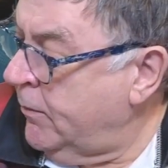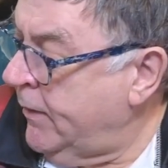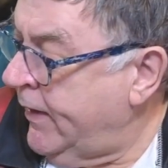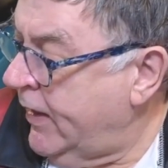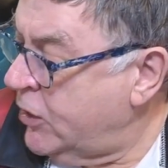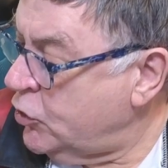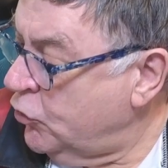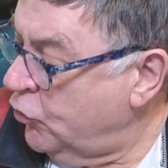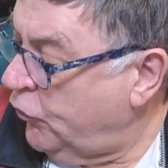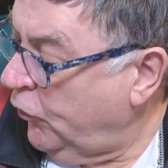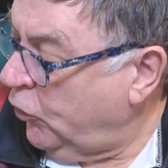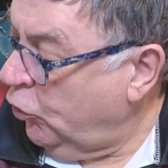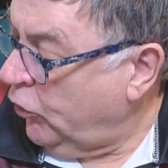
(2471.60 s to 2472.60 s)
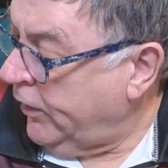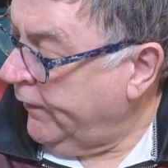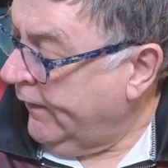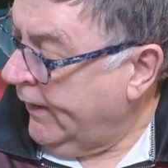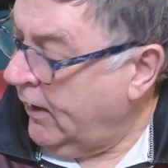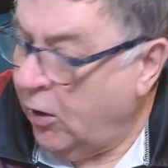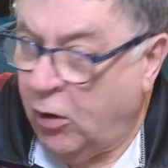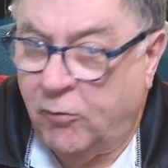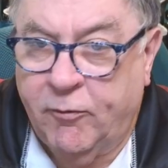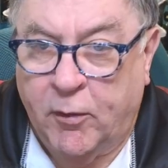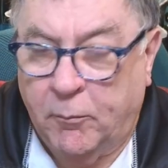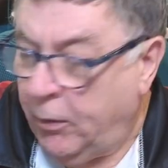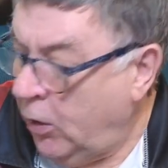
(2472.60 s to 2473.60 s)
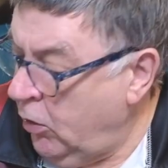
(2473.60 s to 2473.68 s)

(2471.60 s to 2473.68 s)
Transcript: recommendations for cooking that off the